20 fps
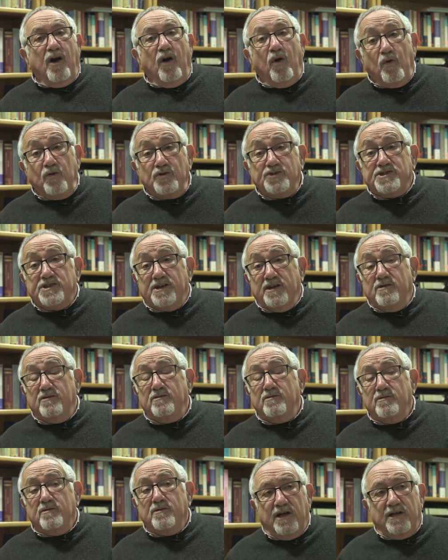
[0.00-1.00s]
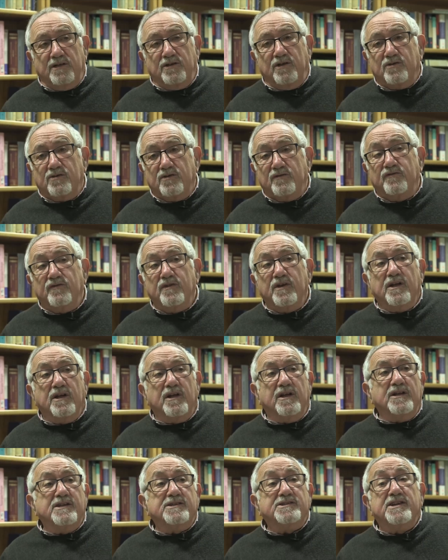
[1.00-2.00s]
Also, a lot of
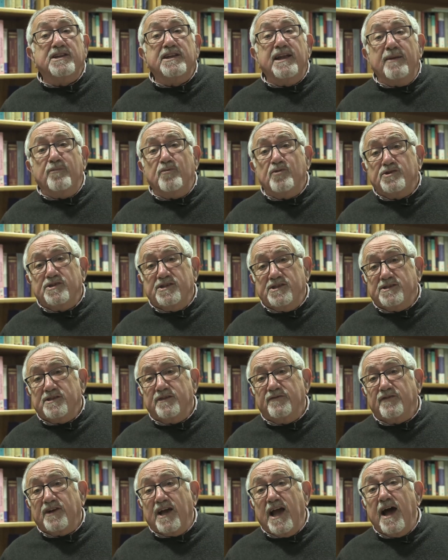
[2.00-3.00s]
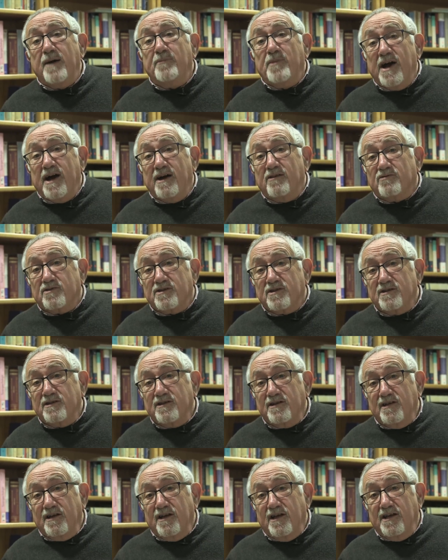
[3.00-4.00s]
celebrities have come out
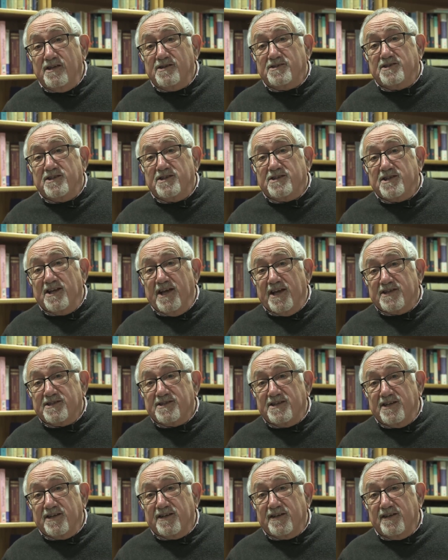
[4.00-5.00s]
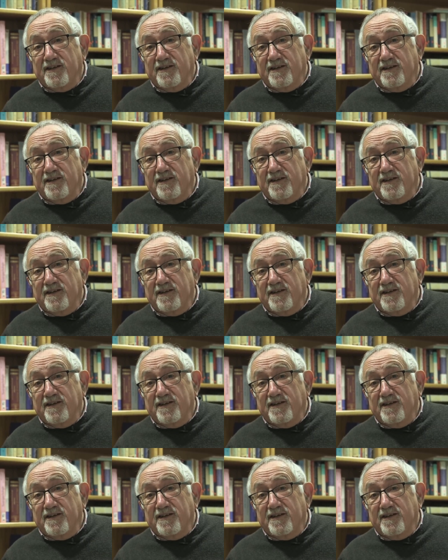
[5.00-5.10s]
as dyslexic,